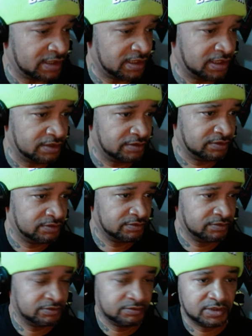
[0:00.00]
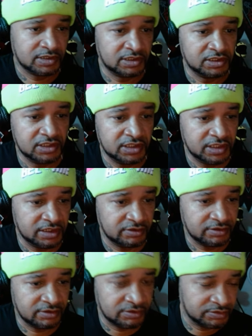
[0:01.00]
there with the hood,
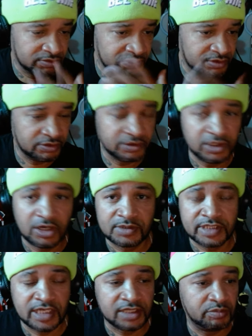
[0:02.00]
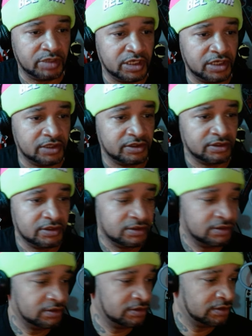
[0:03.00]
you know, you know, he always had the beard.
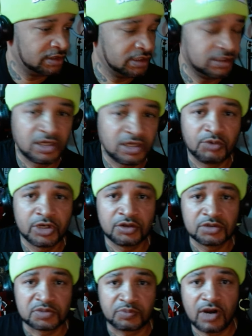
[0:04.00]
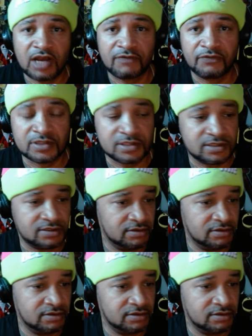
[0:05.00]
He looked at one of those prophets.